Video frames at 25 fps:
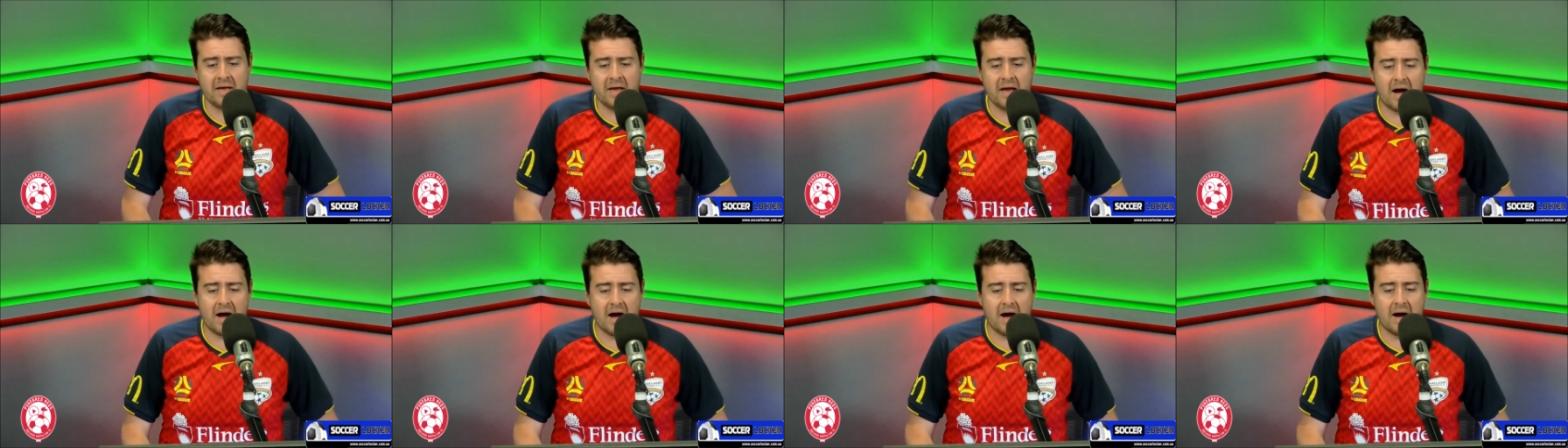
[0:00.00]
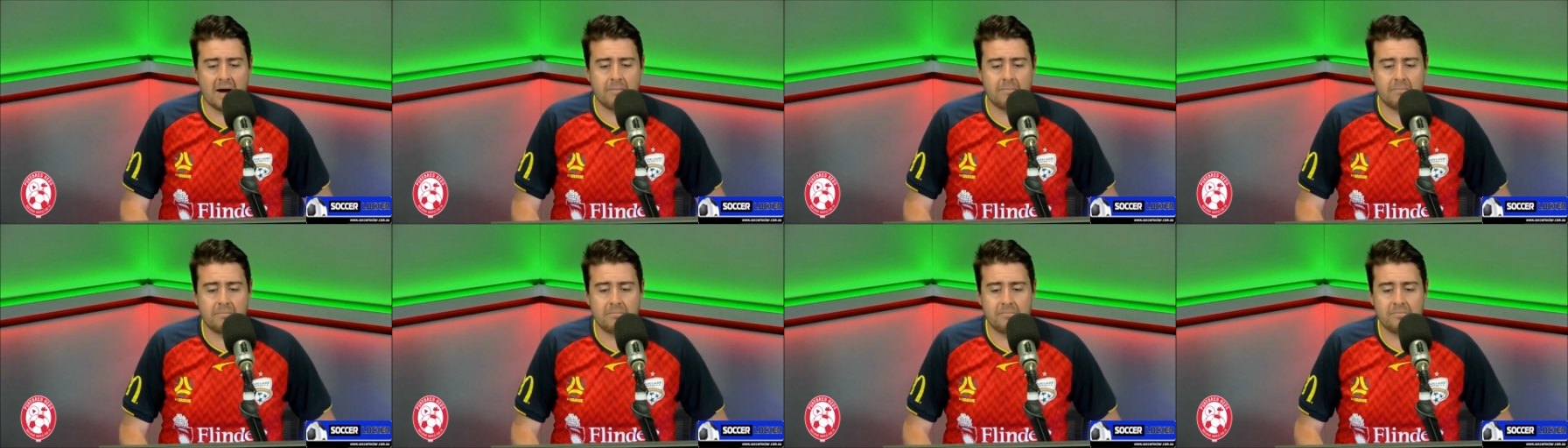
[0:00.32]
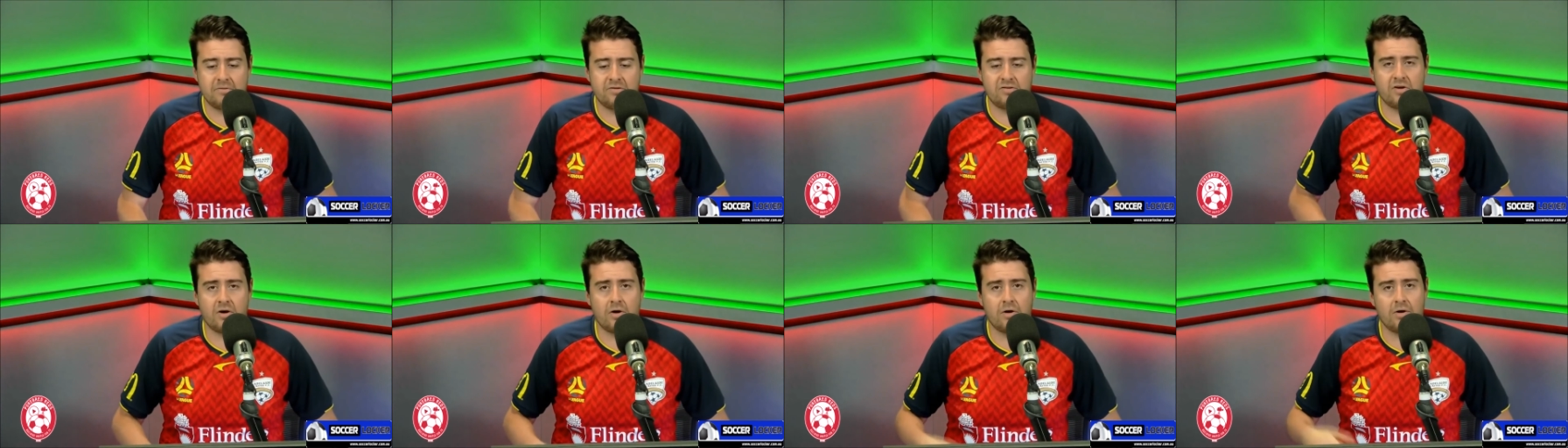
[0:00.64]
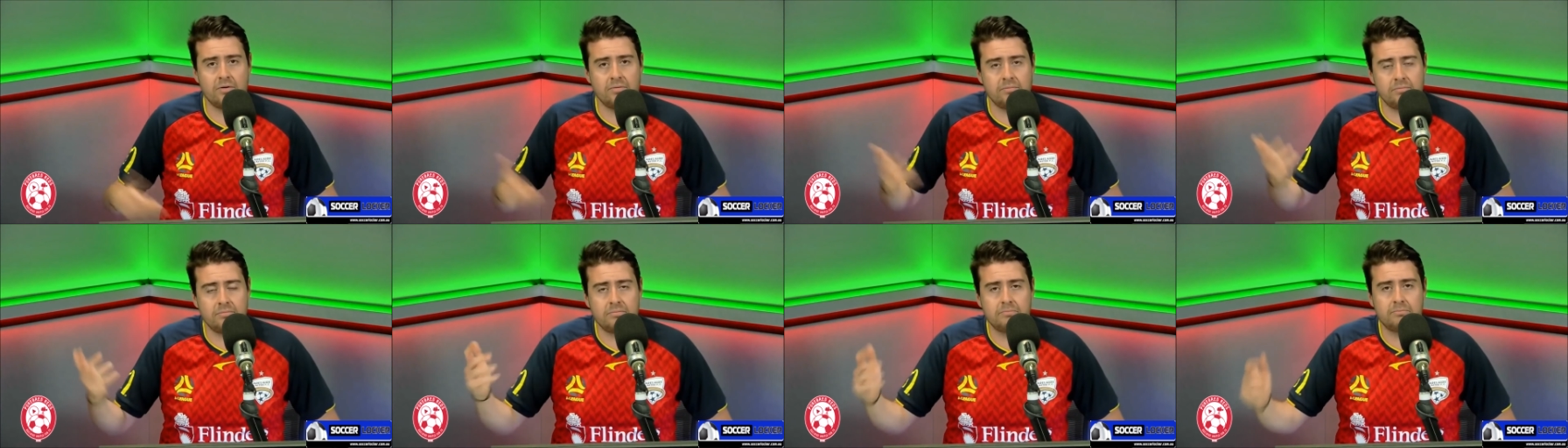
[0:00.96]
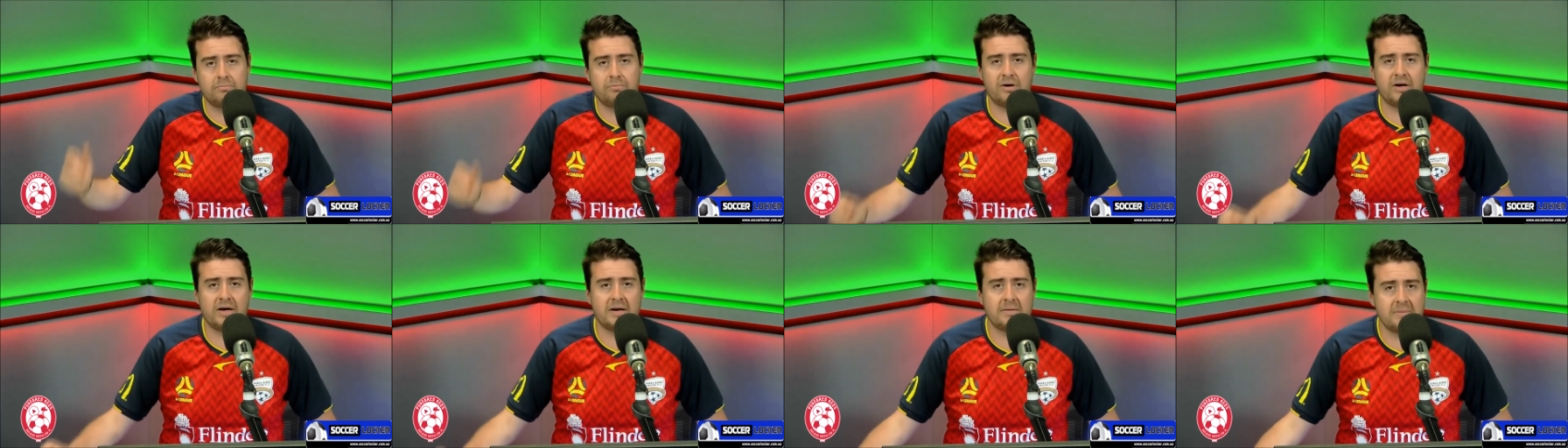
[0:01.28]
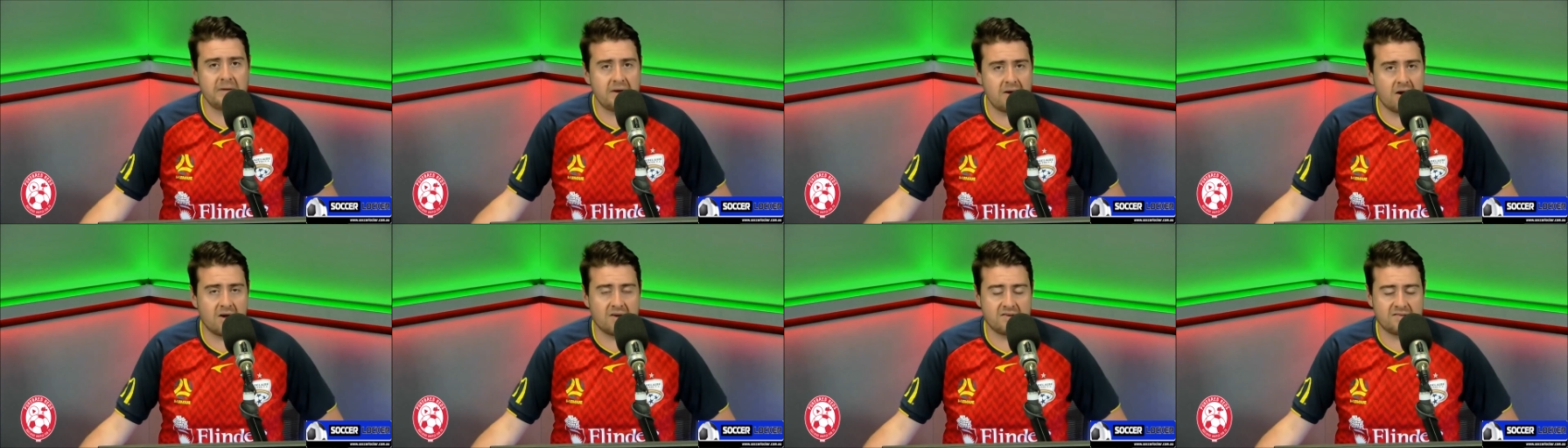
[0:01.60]
Um, so Bring him
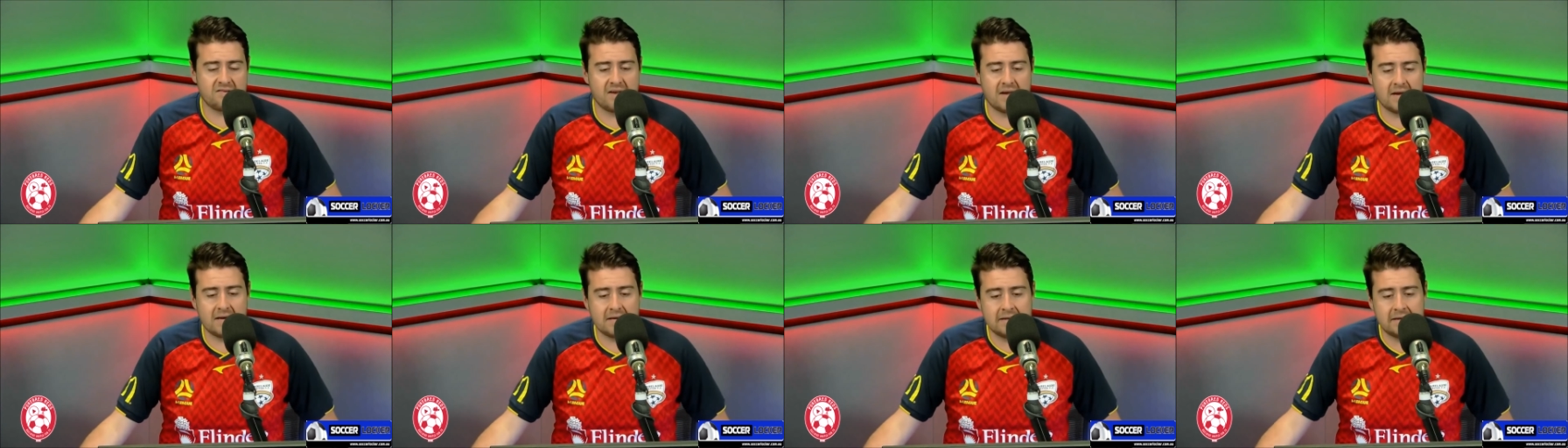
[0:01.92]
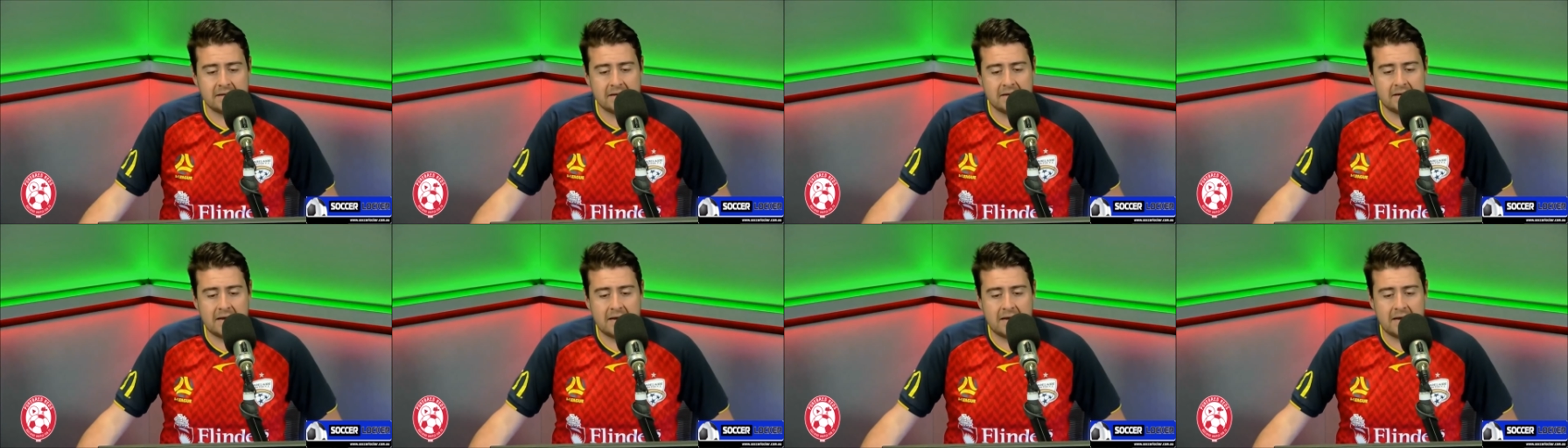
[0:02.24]
in, I say.